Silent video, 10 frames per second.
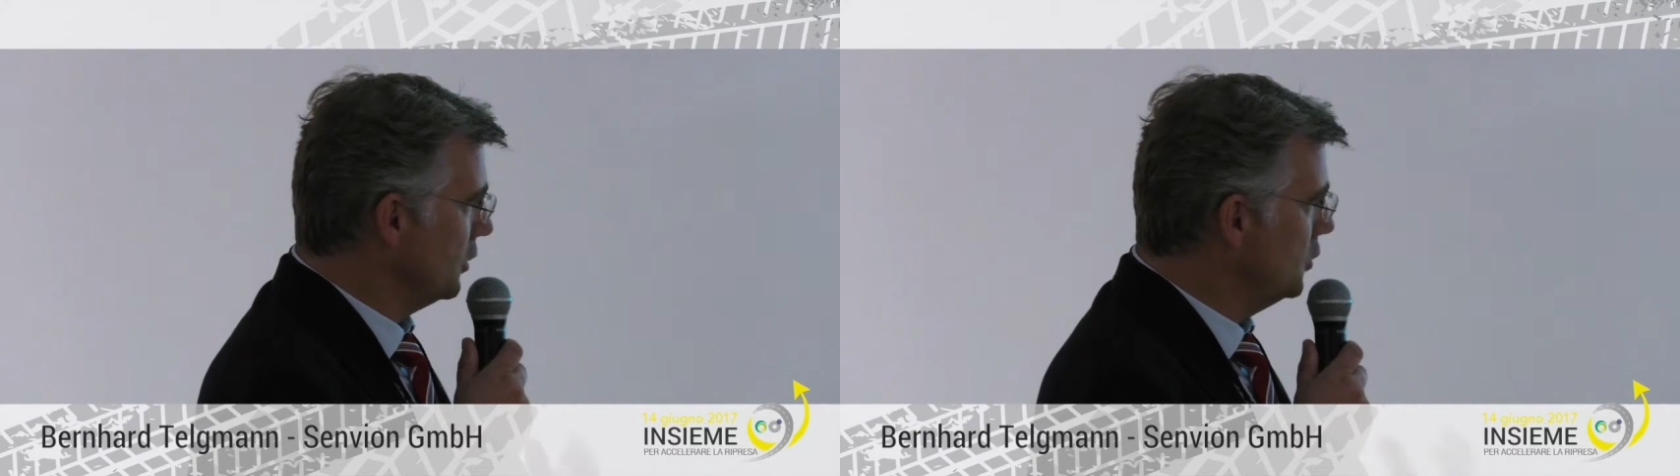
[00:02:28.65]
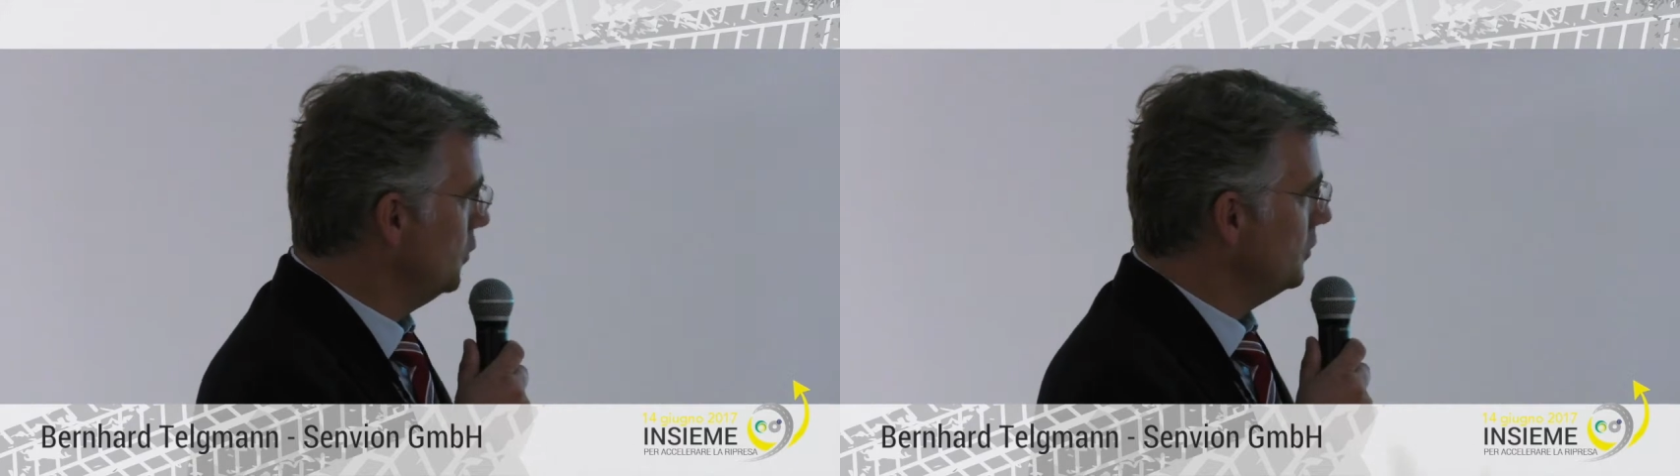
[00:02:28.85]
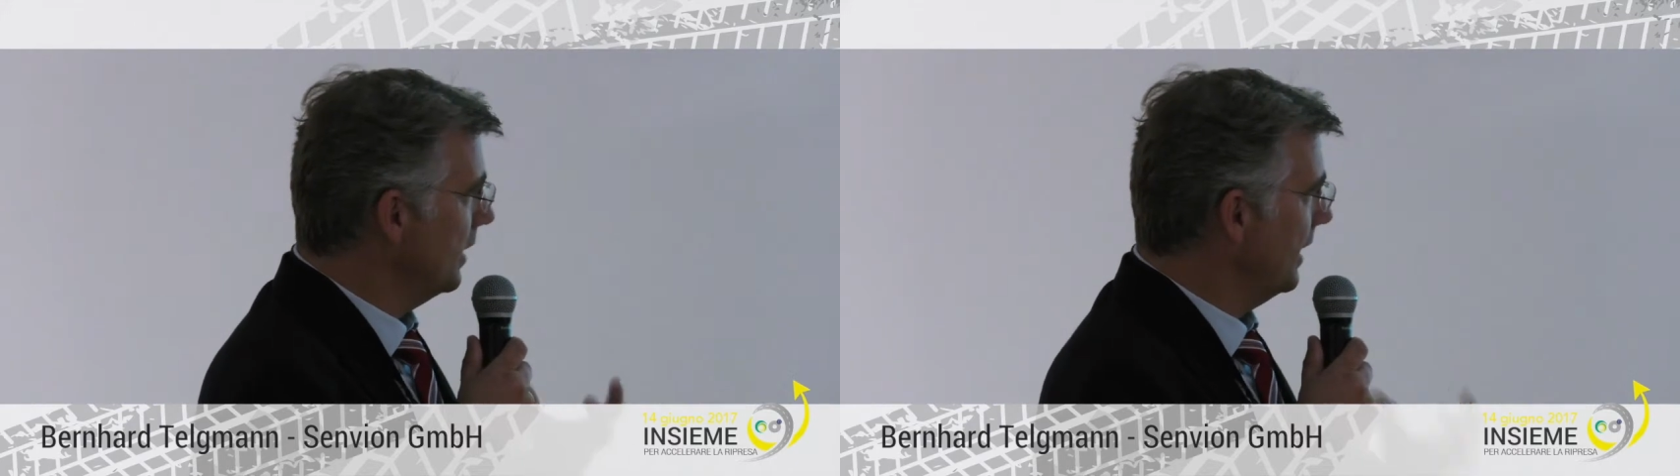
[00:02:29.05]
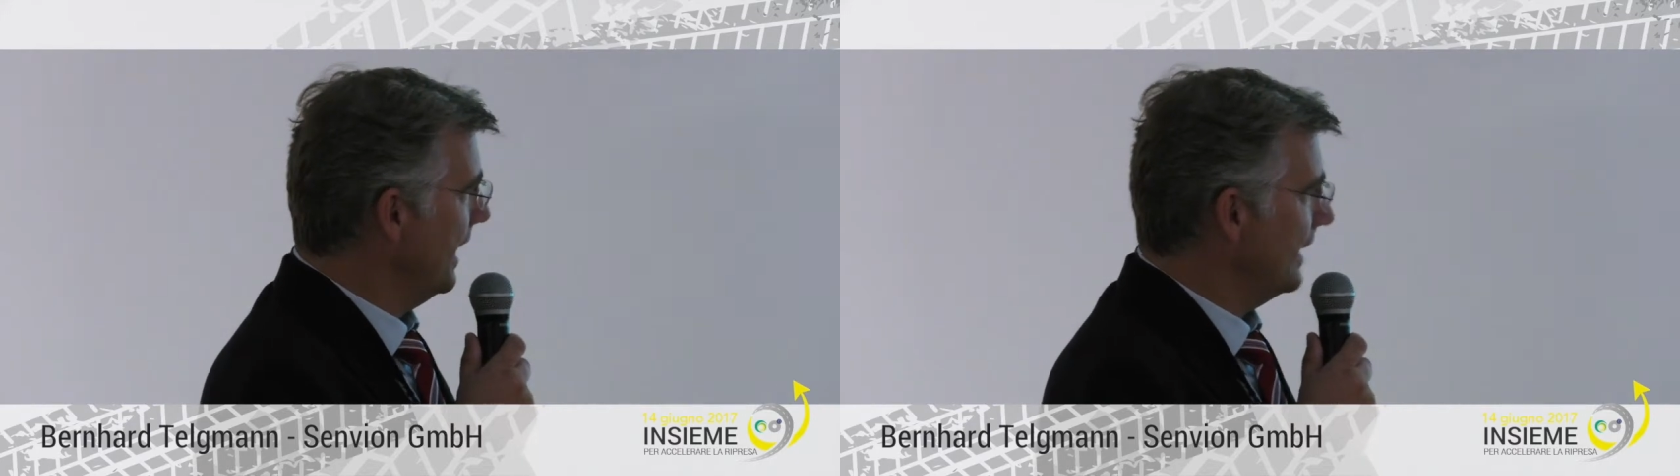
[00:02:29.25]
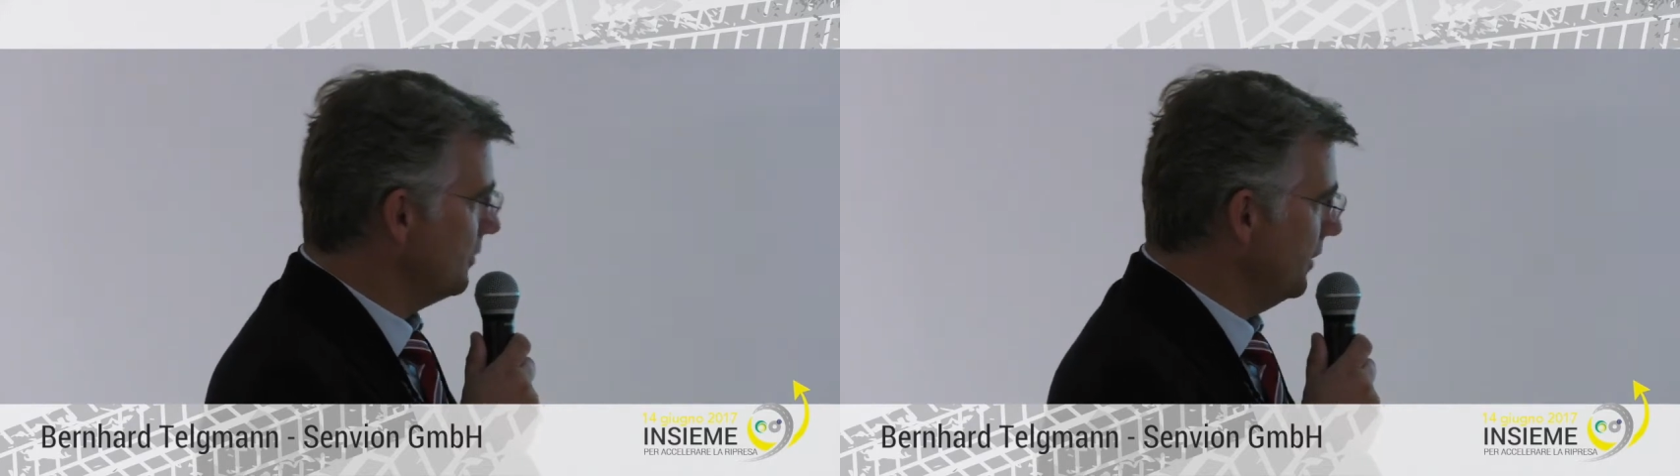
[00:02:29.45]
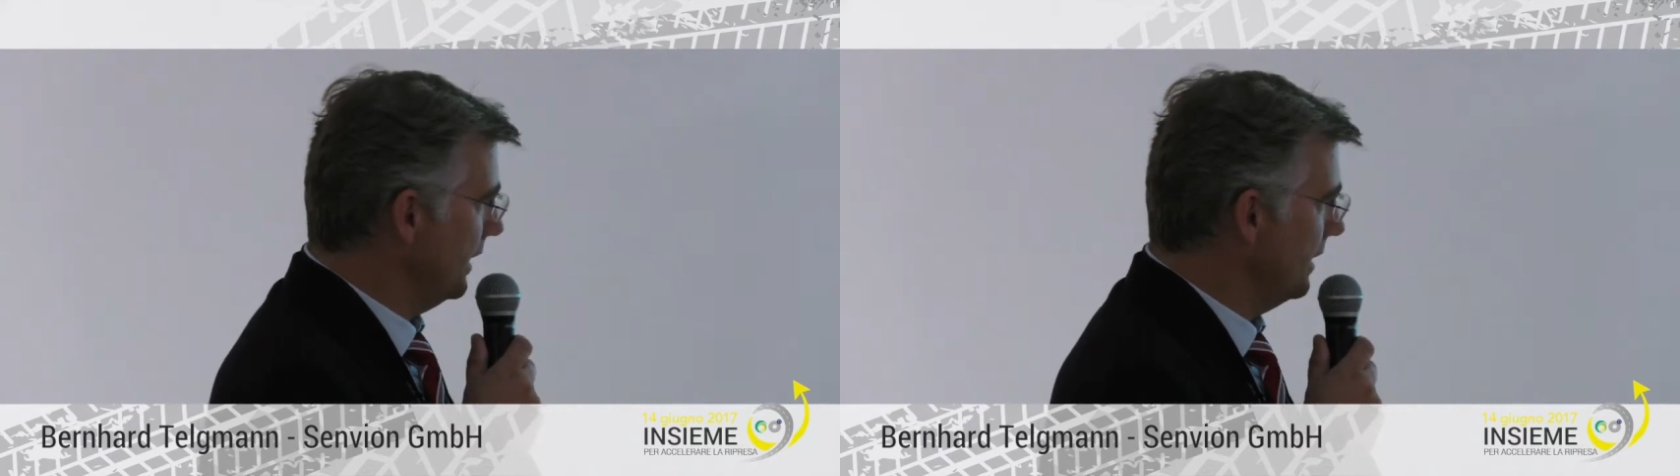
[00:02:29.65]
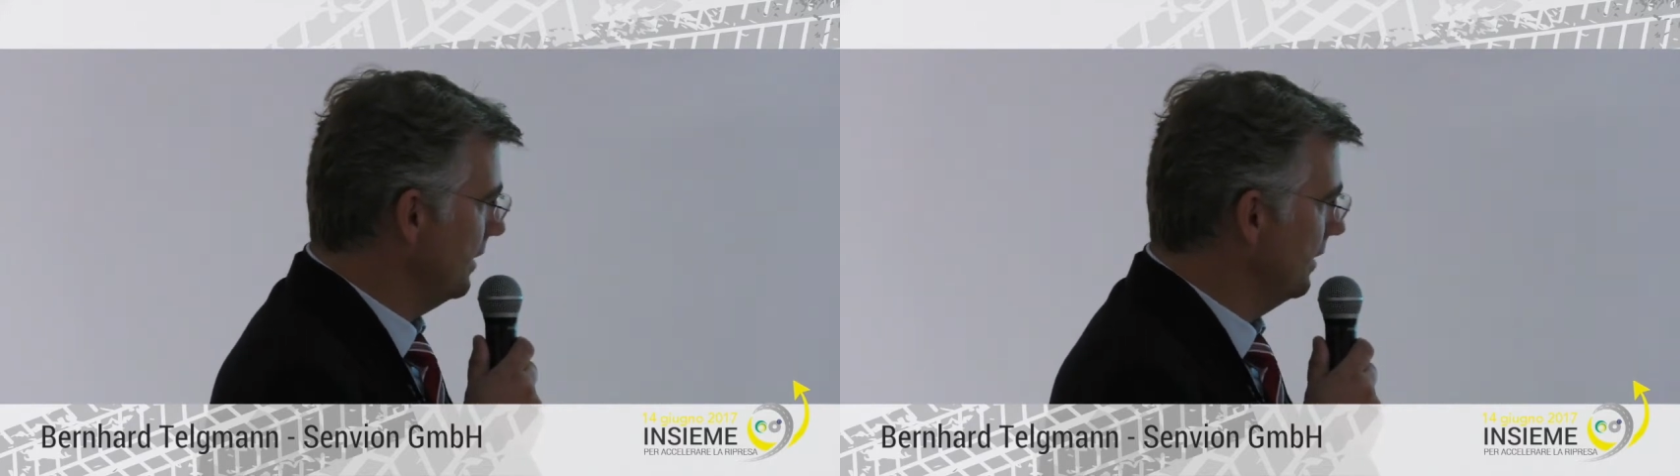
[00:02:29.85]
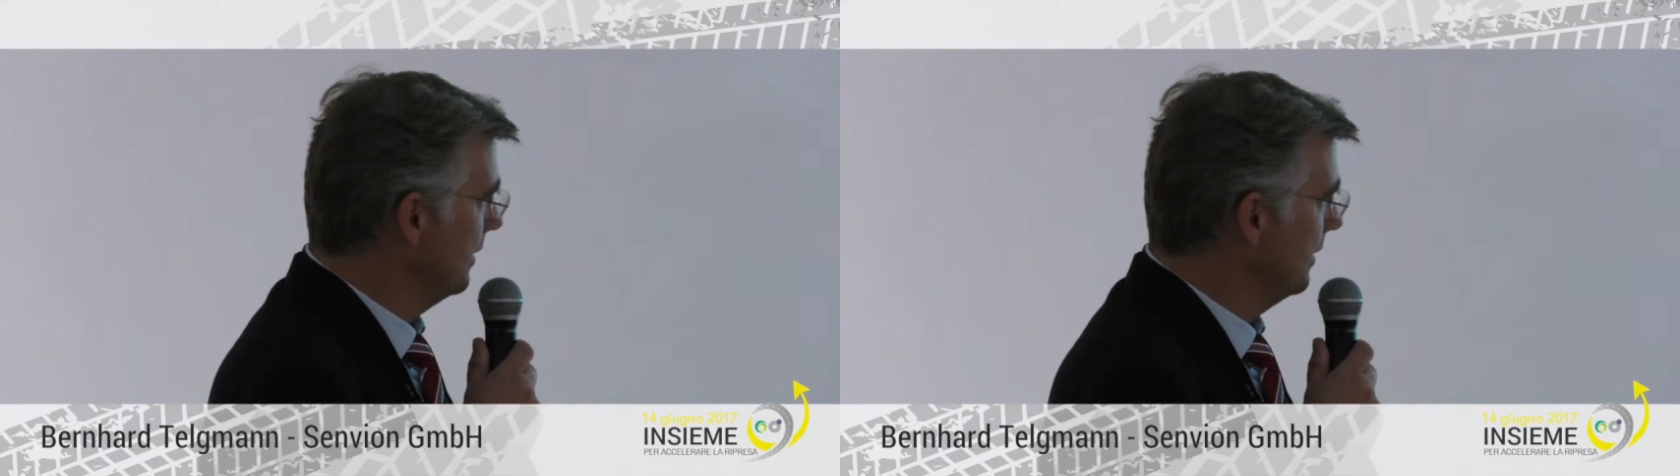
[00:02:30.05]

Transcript: to the electric